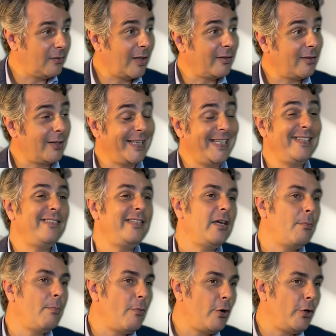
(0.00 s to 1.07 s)
that in the
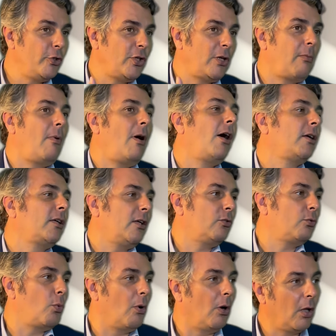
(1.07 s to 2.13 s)
emerging
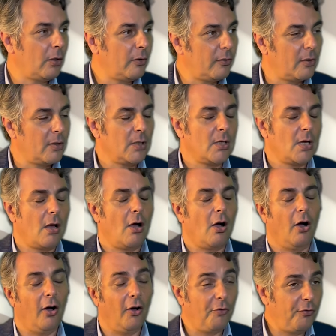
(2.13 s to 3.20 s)
market world,
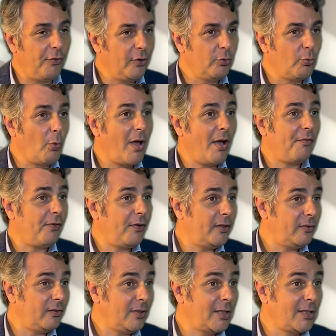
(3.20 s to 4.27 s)
often we are
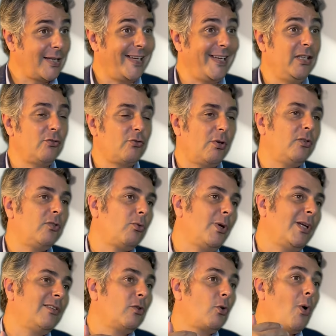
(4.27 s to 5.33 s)
facing interest
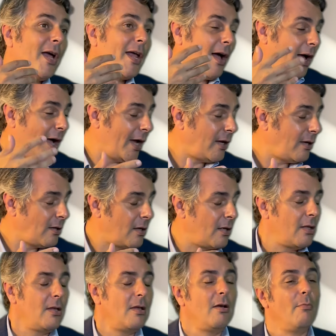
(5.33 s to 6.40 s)
rate quite high,
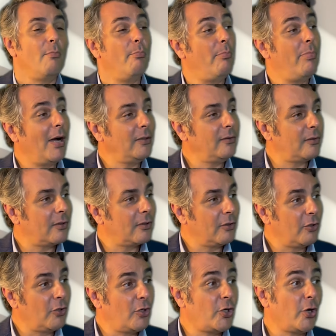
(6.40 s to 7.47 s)
but
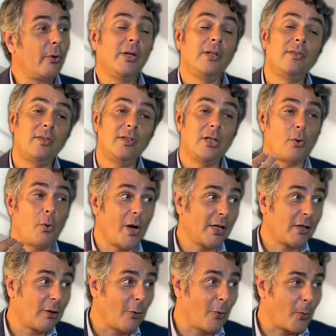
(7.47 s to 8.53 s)
currency
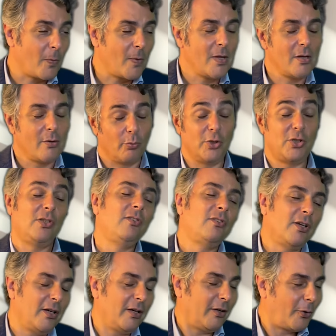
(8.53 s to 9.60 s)
quite low, which is
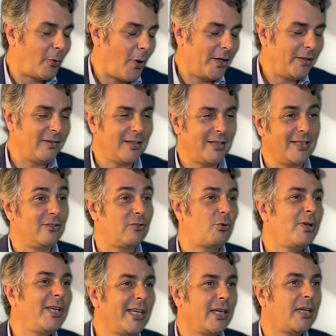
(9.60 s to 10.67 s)
quite
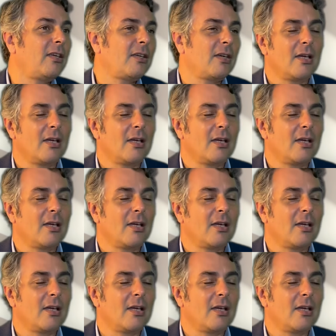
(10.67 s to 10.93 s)
intriguing